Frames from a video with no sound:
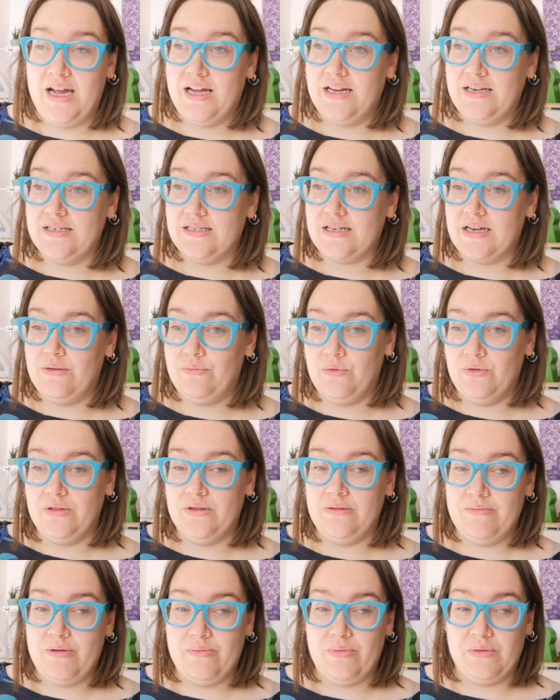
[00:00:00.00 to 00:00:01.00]
and I
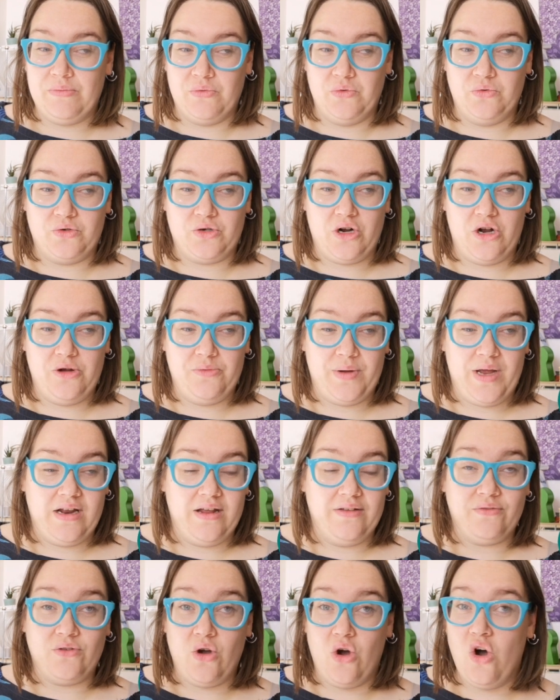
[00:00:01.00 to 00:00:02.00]
want them in my wardrobe,
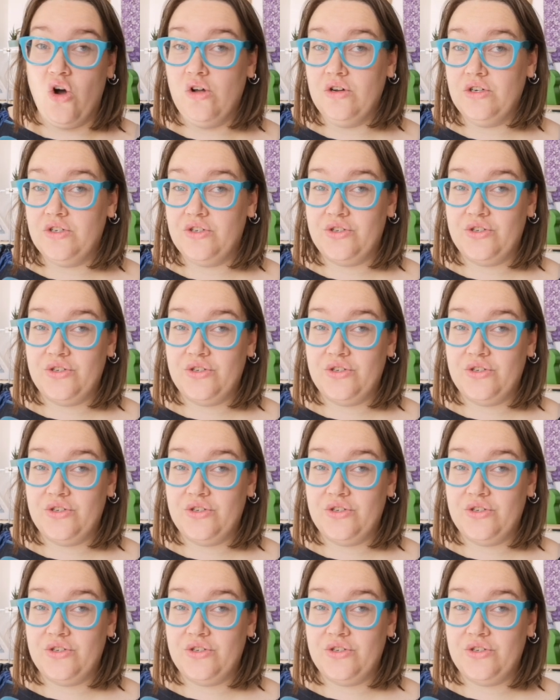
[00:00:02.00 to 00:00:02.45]
and I've got